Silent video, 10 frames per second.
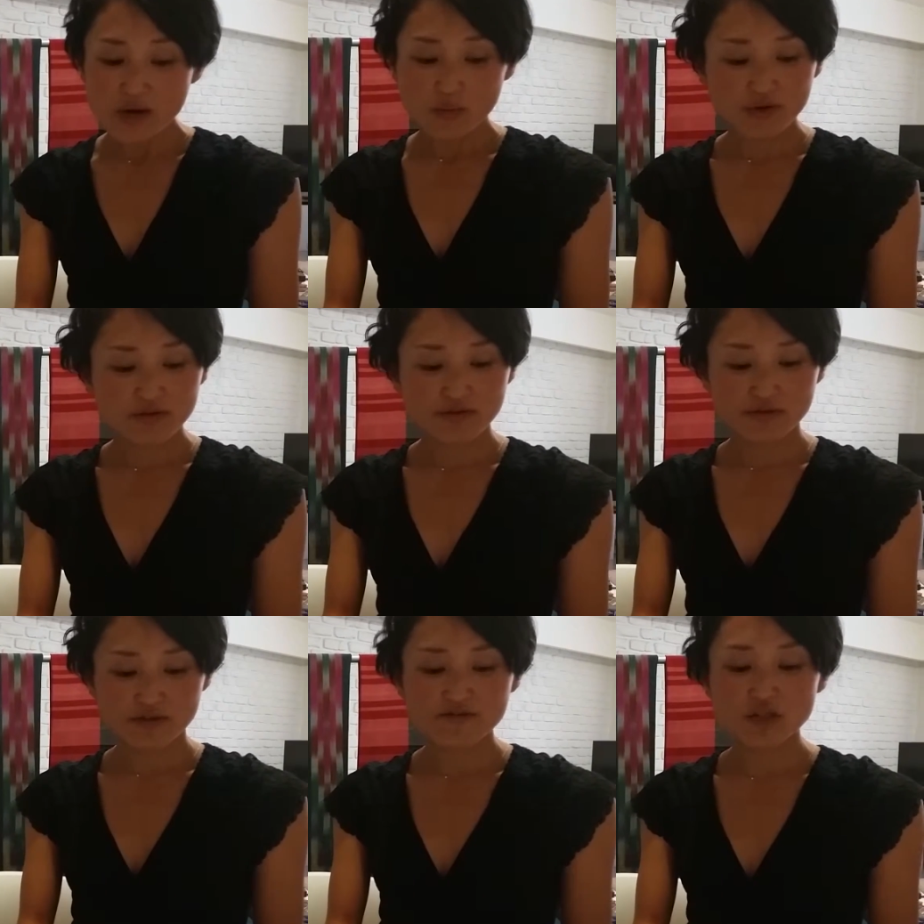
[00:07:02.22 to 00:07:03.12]

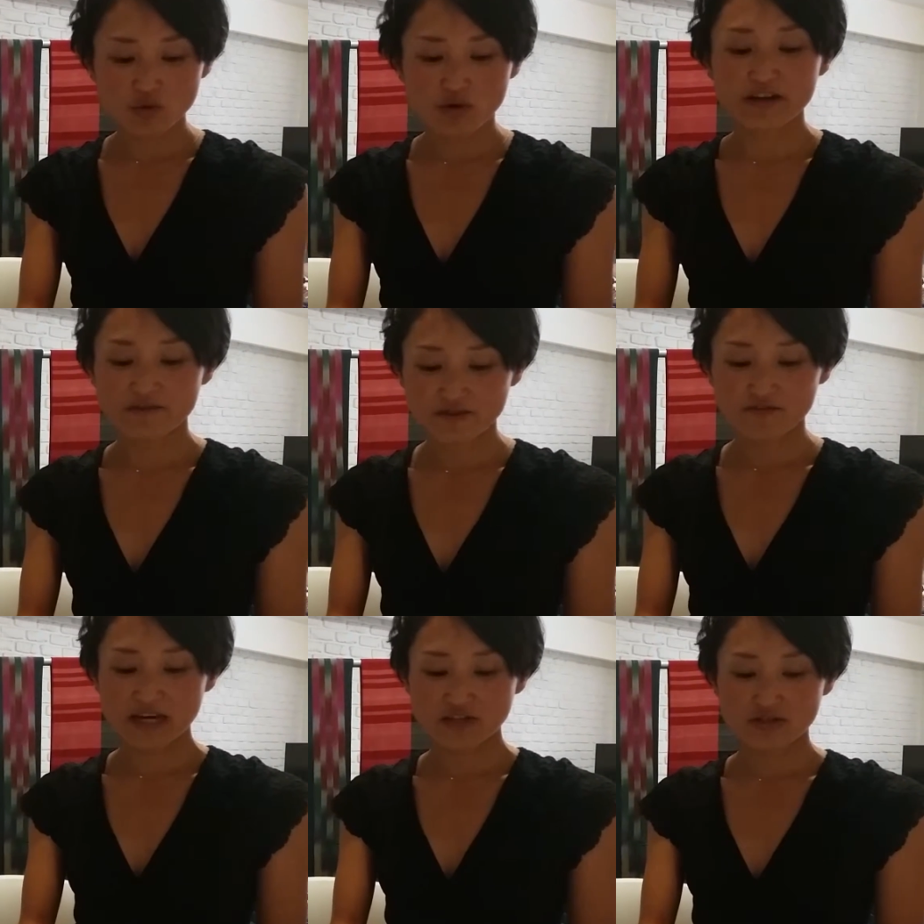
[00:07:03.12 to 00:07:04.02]
with visual
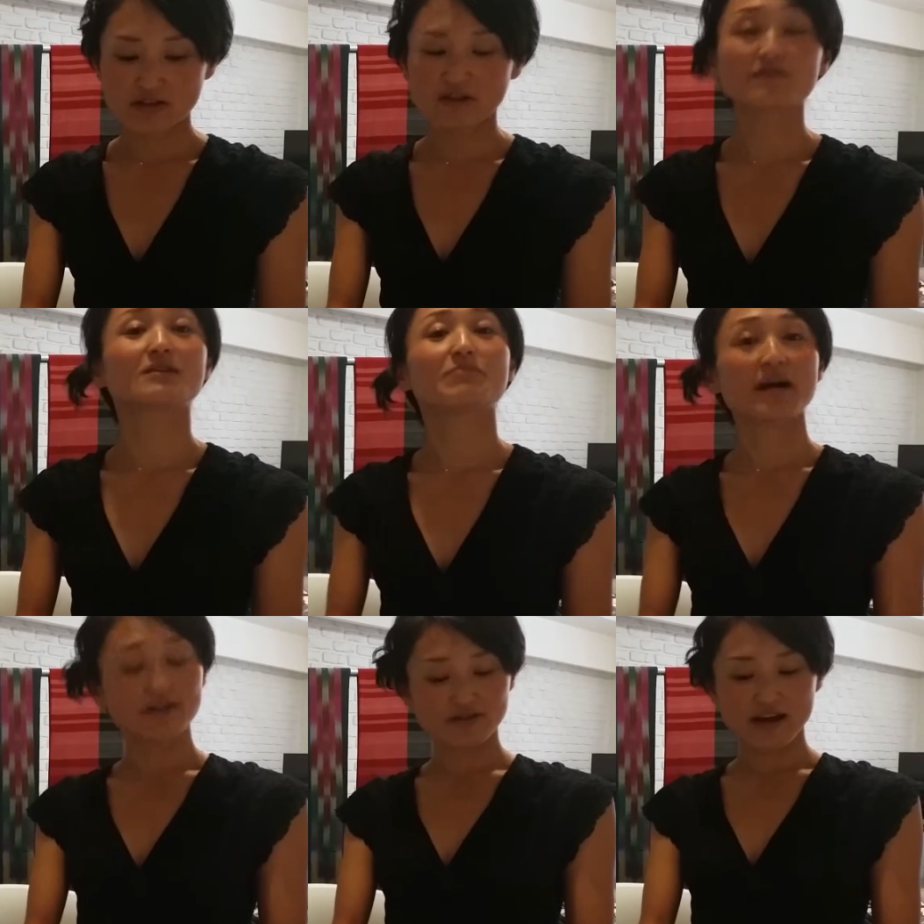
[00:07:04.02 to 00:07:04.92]
information of the
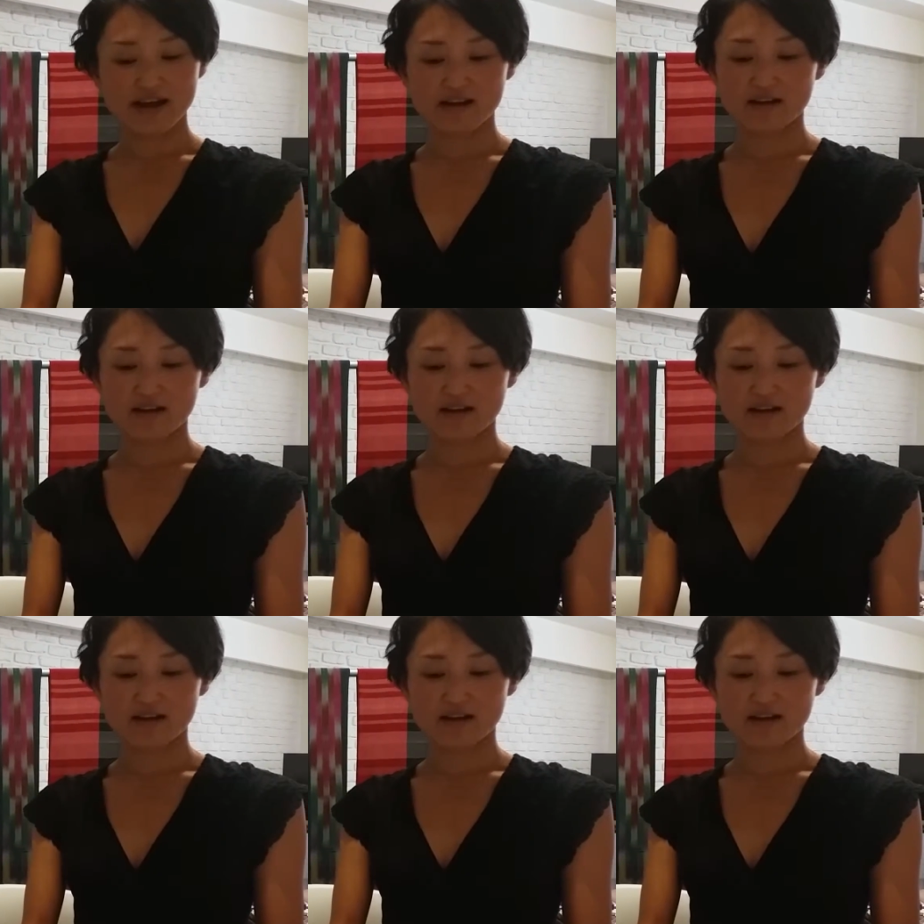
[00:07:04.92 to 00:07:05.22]
background